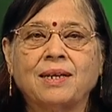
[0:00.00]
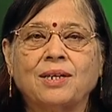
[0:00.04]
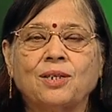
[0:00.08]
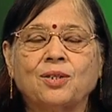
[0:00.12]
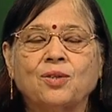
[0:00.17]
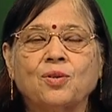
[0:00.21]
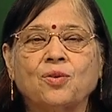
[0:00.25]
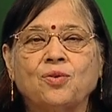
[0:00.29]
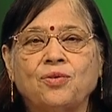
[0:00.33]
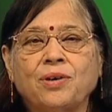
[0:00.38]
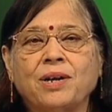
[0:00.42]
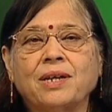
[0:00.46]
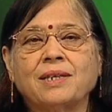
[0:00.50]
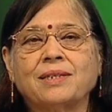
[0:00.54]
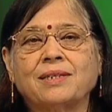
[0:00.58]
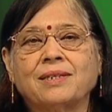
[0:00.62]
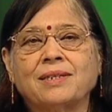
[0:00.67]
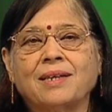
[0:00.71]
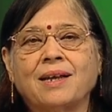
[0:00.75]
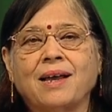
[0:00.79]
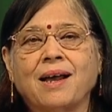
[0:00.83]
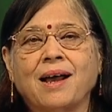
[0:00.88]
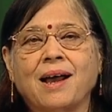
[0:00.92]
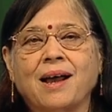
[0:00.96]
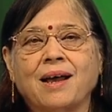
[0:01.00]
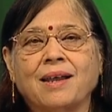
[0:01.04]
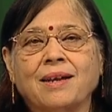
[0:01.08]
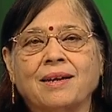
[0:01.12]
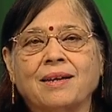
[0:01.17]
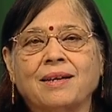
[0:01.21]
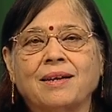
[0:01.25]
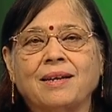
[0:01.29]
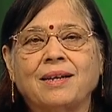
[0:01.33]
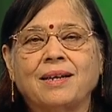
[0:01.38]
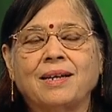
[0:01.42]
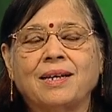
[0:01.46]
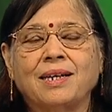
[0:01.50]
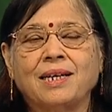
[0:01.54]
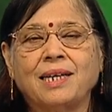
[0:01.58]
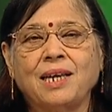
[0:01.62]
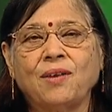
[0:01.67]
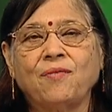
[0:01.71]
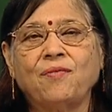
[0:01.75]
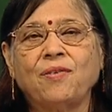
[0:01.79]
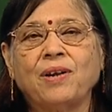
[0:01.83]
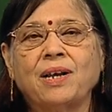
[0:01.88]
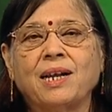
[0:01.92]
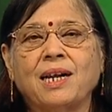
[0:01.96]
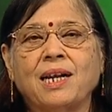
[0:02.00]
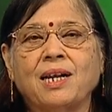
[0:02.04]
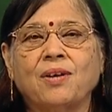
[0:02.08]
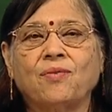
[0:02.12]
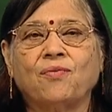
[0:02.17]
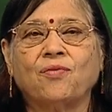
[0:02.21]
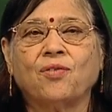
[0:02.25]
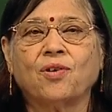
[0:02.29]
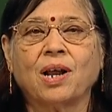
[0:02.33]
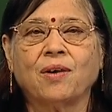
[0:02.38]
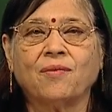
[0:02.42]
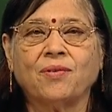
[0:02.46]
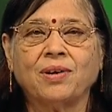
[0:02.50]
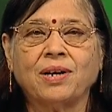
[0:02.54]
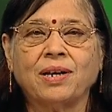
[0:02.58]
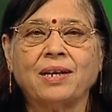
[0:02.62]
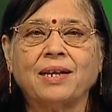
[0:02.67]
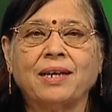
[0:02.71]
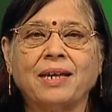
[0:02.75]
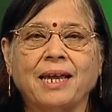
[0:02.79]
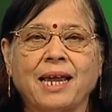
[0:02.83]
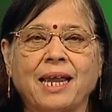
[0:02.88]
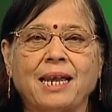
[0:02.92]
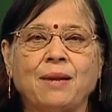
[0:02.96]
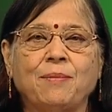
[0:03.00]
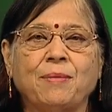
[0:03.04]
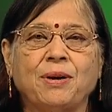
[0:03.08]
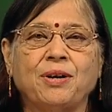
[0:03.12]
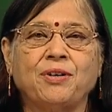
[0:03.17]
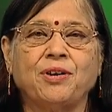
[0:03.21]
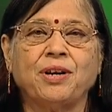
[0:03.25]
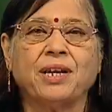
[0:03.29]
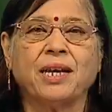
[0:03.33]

So, drugs are difficult for our alimentary